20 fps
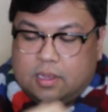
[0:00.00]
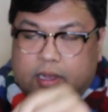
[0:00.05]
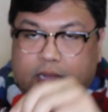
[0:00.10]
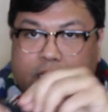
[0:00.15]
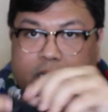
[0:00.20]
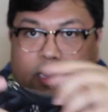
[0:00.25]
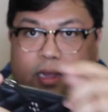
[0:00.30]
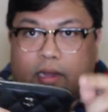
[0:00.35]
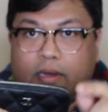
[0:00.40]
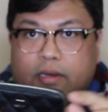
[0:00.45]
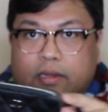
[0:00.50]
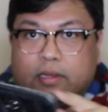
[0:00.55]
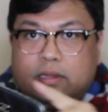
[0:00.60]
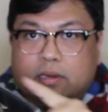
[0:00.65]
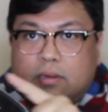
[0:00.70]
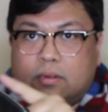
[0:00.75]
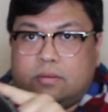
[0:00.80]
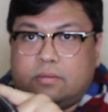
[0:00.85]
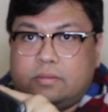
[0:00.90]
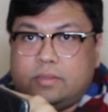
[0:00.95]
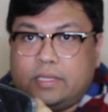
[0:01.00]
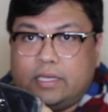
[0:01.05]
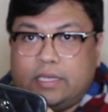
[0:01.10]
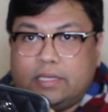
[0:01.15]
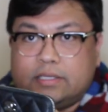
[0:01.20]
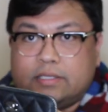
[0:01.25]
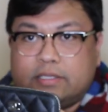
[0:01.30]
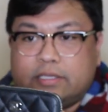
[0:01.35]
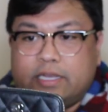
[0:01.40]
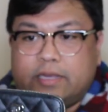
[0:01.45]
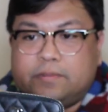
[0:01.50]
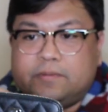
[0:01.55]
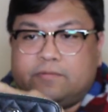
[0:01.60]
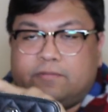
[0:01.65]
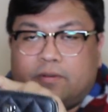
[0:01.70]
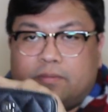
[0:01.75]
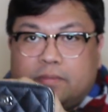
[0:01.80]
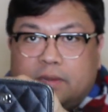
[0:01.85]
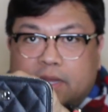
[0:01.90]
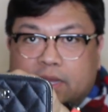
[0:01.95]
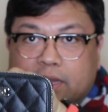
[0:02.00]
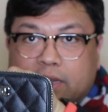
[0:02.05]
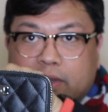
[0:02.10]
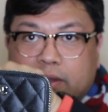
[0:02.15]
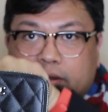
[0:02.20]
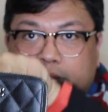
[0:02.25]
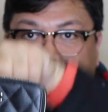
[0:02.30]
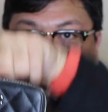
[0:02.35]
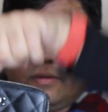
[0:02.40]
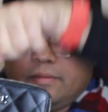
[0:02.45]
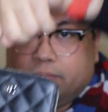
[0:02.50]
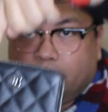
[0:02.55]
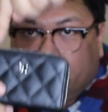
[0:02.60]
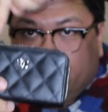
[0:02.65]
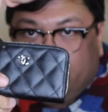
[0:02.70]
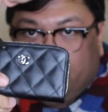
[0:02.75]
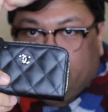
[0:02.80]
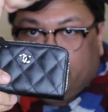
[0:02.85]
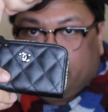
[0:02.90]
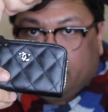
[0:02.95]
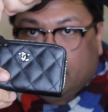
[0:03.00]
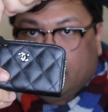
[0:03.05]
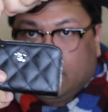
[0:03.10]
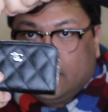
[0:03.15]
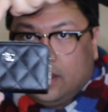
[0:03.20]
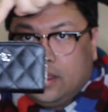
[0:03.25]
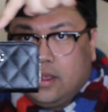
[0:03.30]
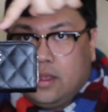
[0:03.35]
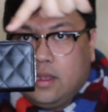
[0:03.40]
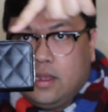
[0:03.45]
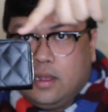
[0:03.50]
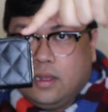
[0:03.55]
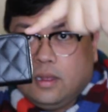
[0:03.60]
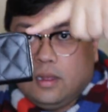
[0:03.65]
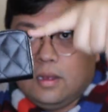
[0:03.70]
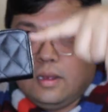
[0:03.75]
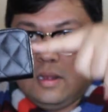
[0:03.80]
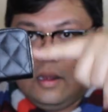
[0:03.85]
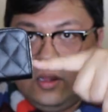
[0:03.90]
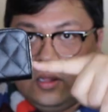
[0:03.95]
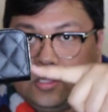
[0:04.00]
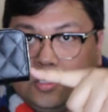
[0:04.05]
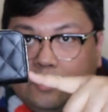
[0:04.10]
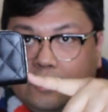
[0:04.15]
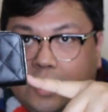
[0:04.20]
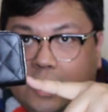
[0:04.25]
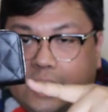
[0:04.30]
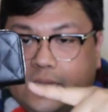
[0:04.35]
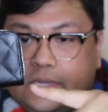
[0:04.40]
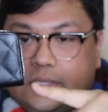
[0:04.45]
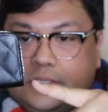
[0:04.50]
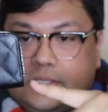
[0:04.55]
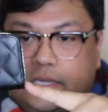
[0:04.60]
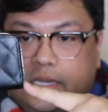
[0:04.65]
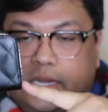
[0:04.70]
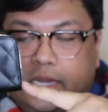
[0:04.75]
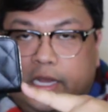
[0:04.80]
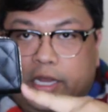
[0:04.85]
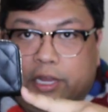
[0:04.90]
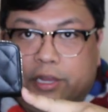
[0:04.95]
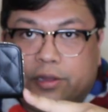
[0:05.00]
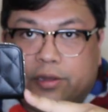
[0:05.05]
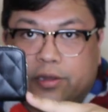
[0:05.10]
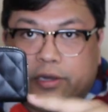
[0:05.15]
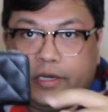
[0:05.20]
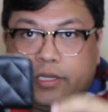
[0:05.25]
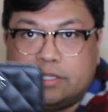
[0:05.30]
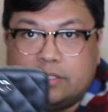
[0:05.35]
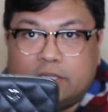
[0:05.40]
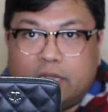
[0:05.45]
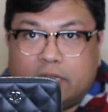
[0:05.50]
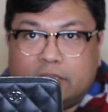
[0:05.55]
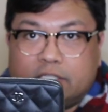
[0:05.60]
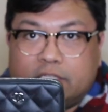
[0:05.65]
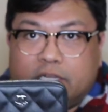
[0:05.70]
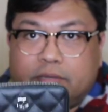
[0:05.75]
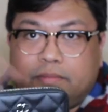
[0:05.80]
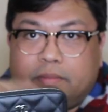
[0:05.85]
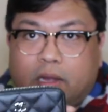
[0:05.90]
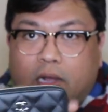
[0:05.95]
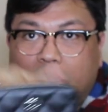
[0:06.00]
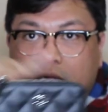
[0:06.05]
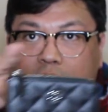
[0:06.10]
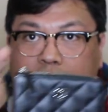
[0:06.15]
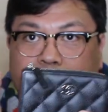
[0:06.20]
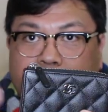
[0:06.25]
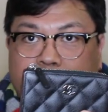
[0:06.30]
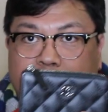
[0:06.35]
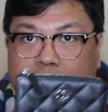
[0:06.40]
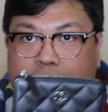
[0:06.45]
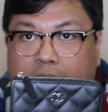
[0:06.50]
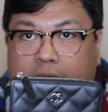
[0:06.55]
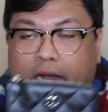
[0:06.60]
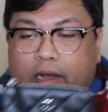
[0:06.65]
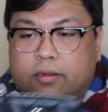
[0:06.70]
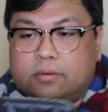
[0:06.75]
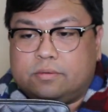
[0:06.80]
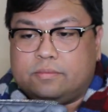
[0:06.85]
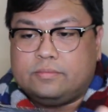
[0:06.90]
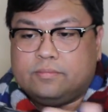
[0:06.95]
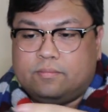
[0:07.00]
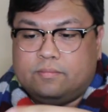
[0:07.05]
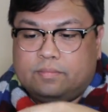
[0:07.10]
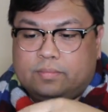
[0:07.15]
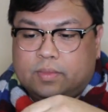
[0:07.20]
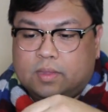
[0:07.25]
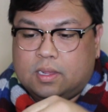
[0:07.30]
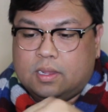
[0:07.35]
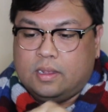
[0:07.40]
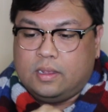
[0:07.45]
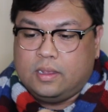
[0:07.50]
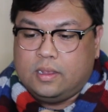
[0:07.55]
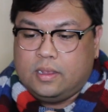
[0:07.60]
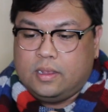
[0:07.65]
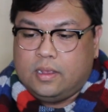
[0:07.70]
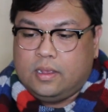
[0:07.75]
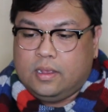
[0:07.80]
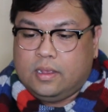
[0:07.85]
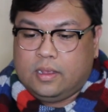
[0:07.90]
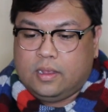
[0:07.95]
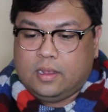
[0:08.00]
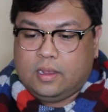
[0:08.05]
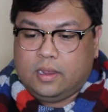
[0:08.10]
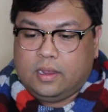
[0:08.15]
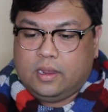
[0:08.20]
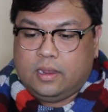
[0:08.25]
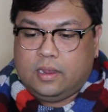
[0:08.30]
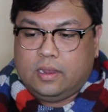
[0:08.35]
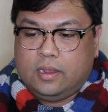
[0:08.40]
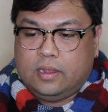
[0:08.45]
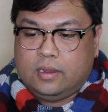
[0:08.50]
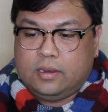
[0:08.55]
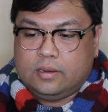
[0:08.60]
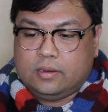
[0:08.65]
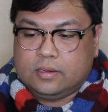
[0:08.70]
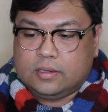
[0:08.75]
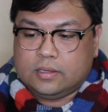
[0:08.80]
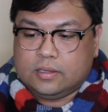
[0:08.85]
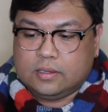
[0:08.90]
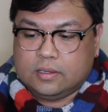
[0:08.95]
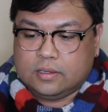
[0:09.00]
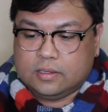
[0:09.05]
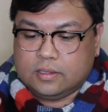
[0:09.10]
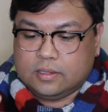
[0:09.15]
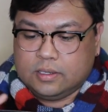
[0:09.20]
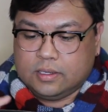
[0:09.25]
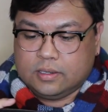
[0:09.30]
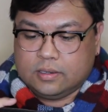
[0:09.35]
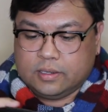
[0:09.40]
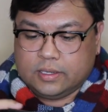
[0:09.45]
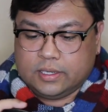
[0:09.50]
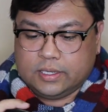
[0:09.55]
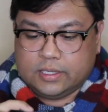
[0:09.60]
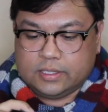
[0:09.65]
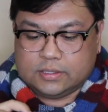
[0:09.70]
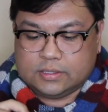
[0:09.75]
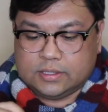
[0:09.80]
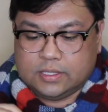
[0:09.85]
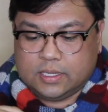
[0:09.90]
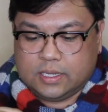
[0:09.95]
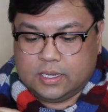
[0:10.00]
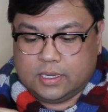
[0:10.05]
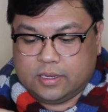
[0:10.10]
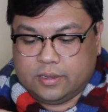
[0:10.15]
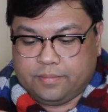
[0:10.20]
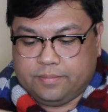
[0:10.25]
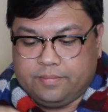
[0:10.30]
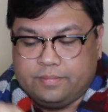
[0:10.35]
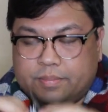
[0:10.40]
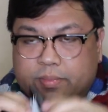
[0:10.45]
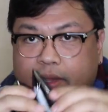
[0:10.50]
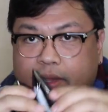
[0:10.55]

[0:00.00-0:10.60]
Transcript: And it only zips from here all the way to here. It does not zip all the way around. And here is the